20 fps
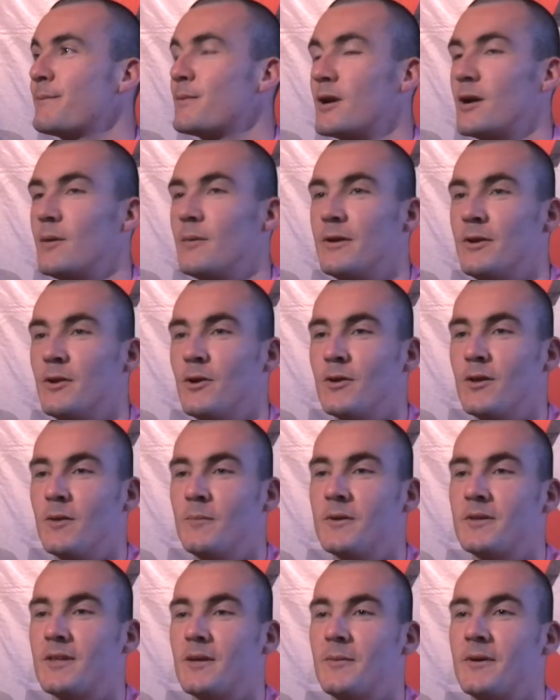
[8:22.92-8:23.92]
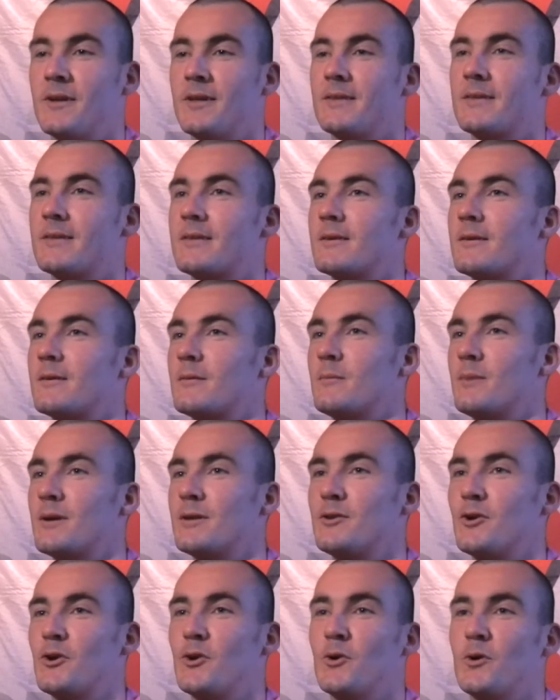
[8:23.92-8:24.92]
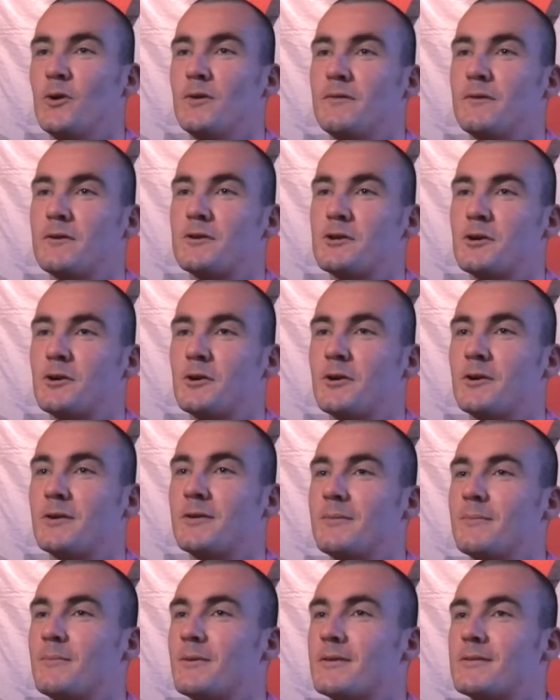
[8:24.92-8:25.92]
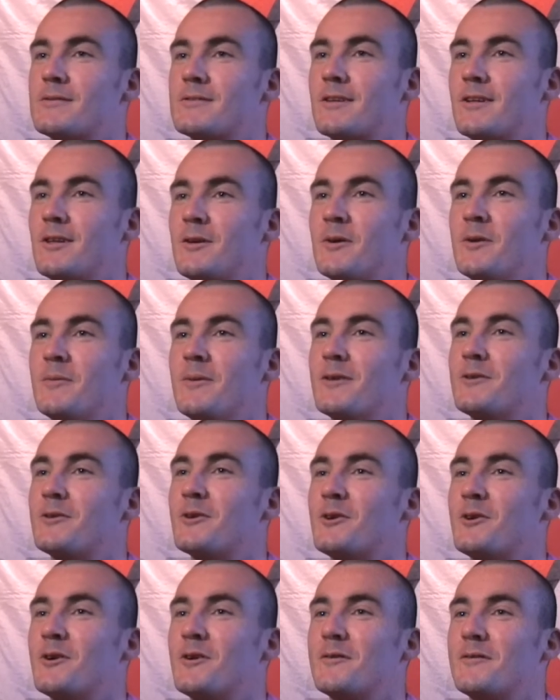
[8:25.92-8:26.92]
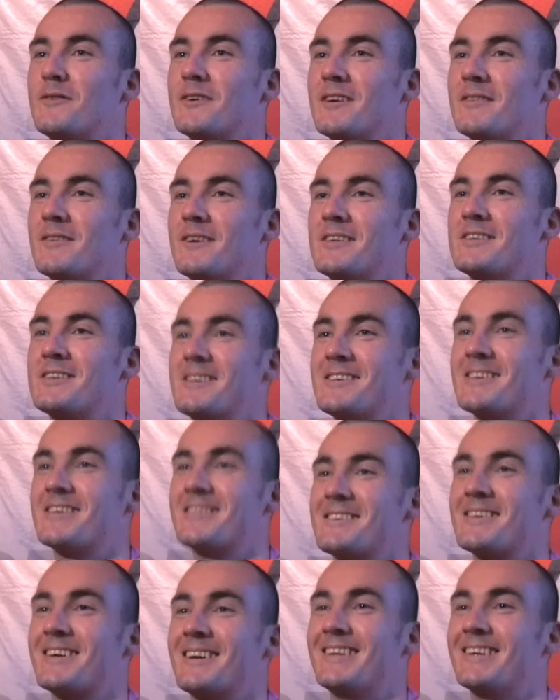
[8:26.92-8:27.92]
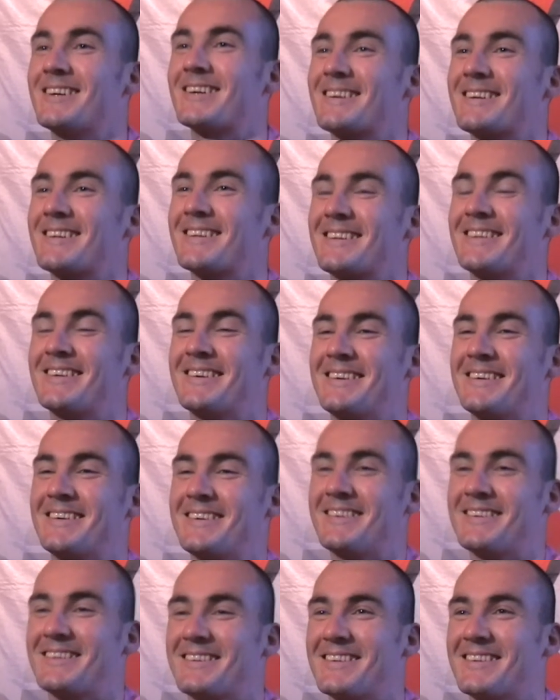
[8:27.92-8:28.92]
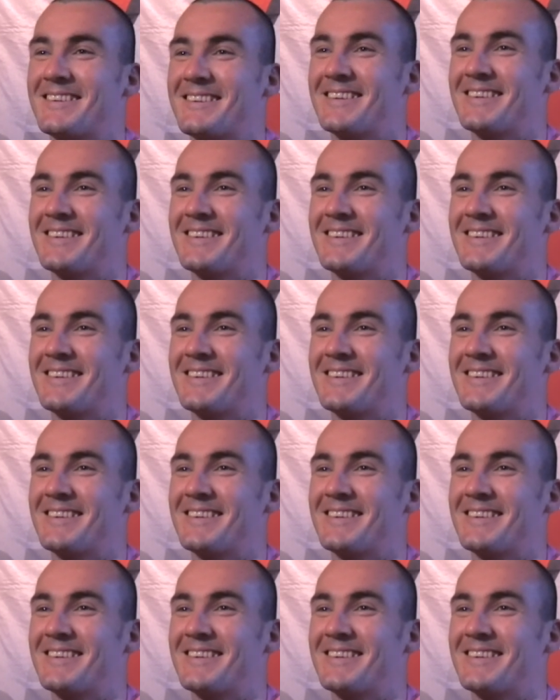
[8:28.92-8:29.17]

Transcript: Probably none of them at the minute. A bit too old for Sugar, but still a wee bit too young for Da Vinci's, I'd say.